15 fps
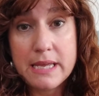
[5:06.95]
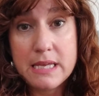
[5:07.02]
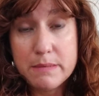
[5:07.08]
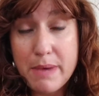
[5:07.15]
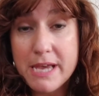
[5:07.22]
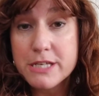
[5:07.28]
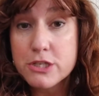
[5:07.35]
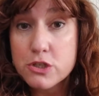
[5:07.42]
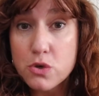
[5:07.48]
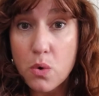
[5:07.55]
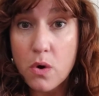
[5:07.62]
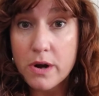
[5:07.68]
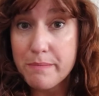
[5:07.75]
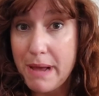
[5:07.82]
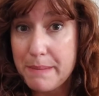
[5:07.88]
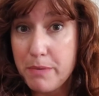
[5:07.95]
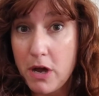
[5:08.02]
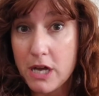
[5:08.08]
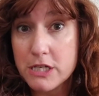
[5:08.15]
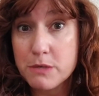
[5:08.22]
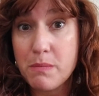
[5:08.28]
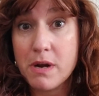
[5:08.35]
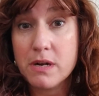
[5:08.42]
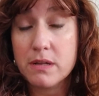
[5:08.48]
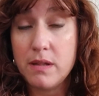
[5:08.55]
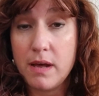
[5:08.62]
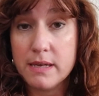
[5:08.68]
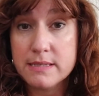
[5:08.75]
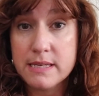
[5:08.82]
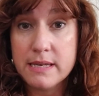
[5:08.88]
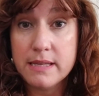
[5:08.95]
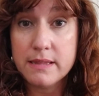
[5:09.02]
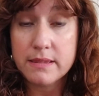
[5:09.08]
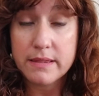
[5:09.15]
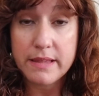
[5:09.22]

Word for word: eBay store and my Poshmark closet,